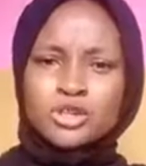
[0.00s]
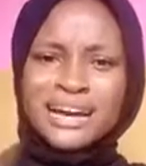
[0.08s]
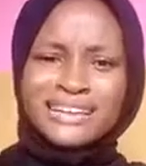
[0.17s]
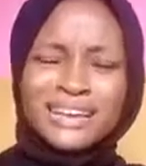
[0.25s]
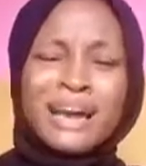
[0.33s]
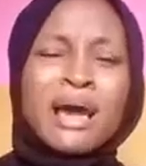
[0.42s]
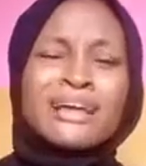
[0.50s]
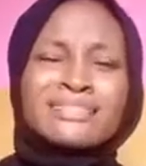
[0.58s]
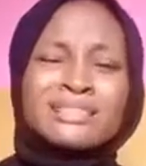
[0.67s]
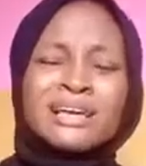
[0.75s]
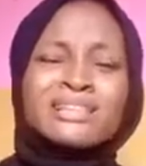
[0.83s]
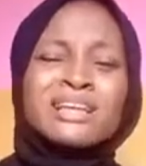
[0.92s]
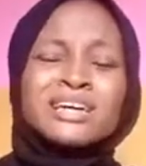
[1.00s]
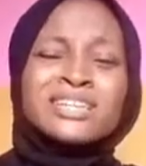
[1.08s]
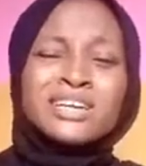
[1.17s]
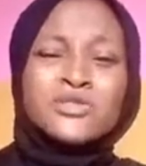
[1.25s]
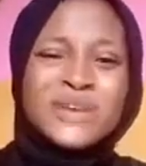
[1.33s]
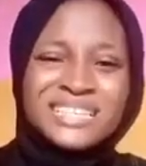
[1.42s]
that the
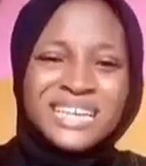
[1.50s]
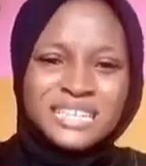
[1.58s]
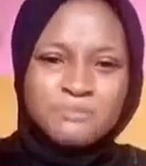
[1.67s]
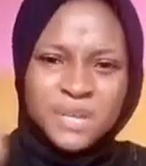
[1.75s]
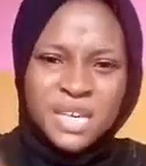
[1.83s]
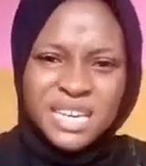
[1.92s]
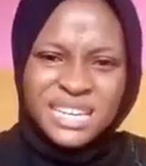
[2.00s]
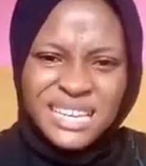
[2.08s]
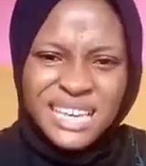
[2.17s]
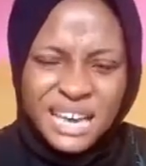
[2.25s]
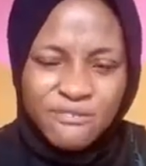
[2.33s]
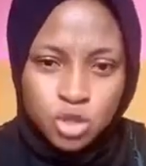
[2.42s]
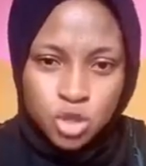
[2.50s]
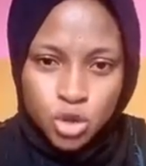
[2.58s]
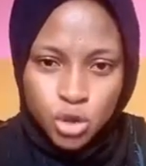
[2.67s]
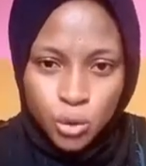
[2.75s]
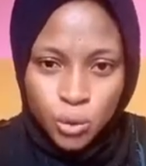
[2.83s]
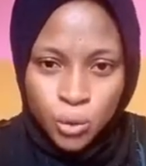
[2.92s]
greatest being gave to
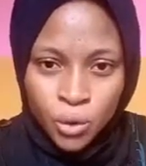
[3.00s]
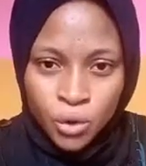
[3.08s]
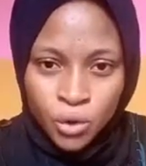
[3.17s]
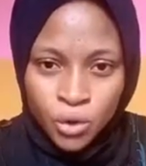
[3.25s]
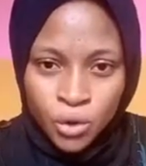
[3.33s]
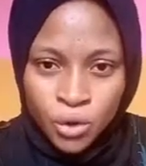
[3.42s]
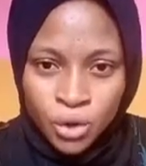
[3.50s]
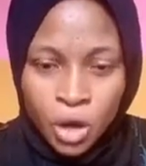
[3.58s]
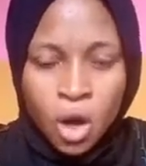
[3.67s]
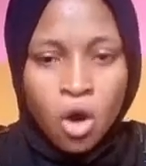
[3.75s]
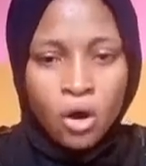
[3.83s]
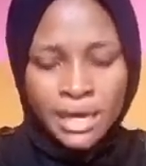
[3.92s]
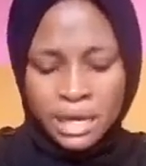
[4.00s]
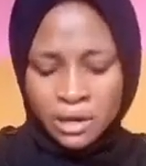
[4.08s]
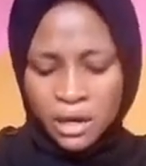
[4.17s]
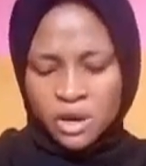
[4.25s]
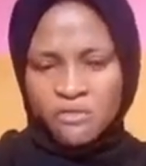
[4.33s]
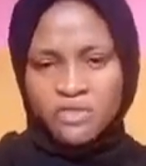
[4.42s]
you. Okay, now
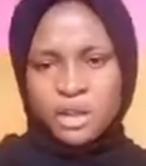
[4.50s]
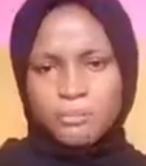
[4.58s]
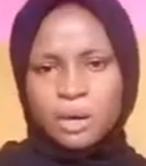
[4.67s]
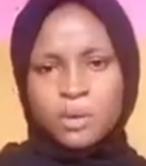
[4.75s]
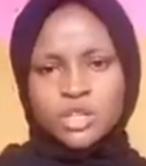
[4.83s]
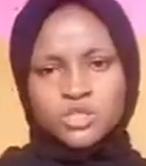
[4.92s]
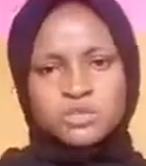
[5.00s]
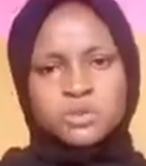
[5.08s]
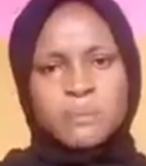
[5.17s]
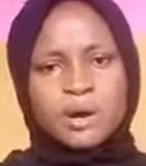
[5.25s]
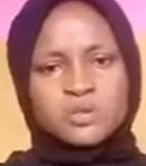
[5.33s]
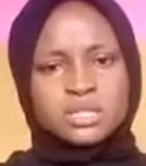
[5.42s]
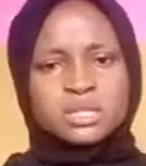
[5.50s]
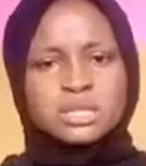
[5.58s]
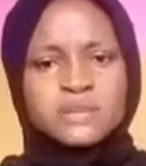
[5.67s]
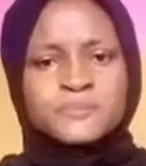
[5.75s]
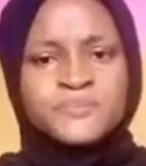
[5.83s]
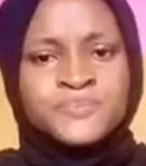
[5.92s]
that you're feeling bad, what do you do about it?
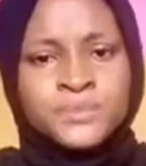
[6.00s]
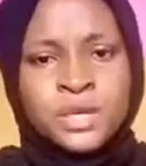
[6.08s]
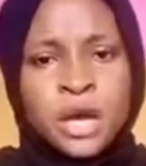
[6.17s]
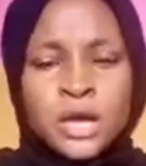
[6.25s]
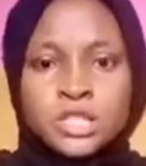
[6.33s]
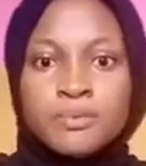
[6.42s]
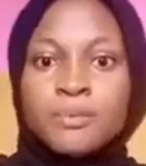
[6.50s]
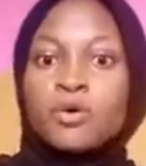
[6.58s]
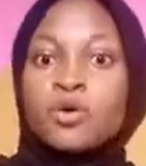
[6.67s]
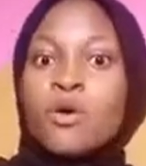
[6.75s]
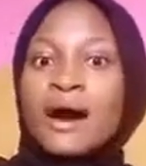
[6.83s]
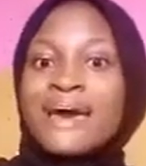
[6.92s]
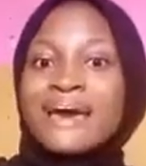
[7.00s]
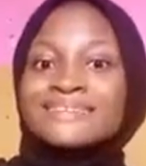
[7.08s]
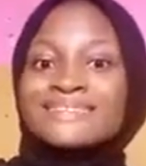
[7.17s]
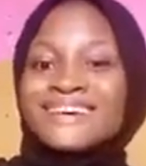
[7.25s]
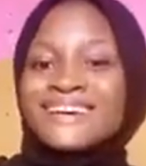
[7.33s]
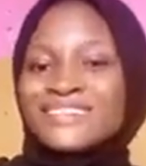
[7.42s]
So people go ahead
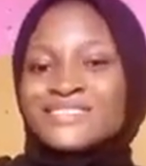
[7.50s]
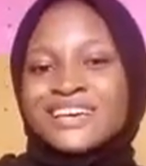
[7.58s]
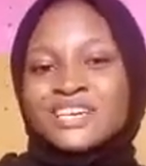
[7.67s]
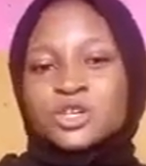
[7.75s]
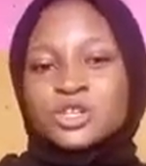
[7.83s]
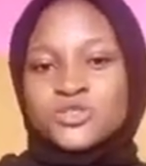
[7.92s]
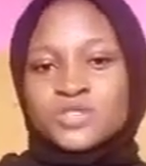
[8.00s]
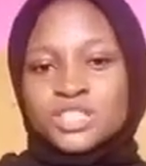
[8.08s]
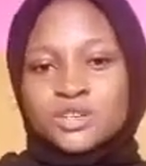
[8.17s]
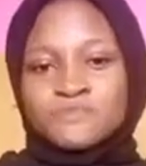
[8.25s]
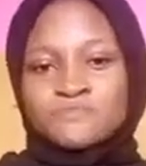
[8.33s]
to get surgery done.